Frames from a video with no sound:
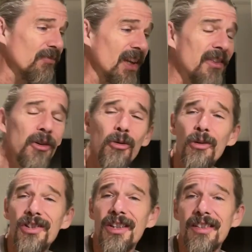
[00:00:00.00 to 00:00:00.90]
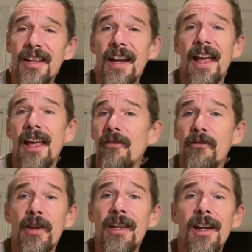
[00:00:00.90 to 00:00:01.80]
And the Coolidge does that
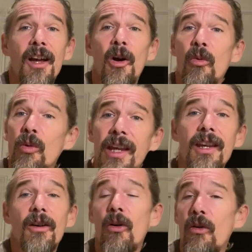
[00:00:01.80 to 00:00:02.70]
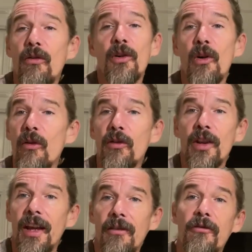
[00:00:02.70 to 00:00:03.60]
every week over and over
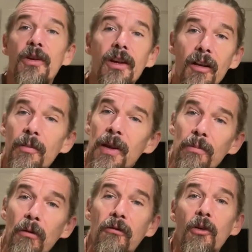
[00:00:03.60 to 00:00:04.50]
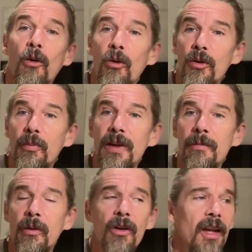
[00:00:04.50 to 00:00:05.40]
again for young people, for older
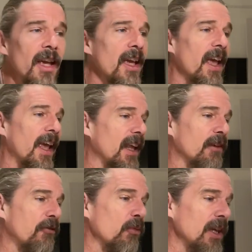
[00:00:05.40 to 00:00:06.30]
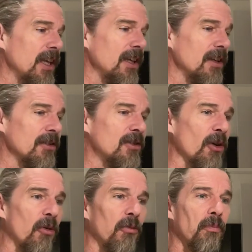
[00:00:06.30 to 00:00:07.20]
people. And if we
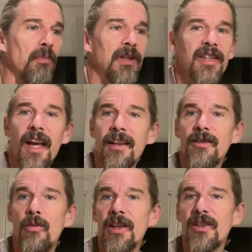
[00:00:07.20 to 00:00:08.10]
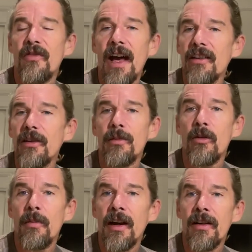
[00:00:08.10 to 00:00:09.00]
don't protect what's
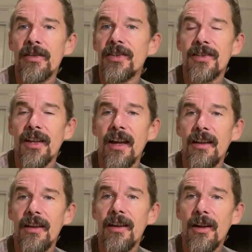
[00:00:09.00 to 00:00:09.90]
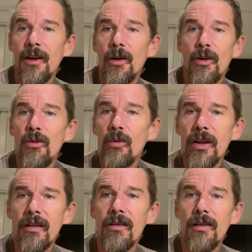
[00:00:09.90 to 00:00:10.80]
valuable about our society, who
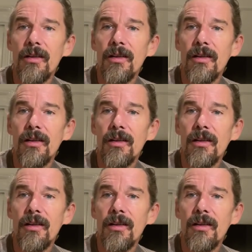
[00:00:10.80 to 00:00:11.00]
will?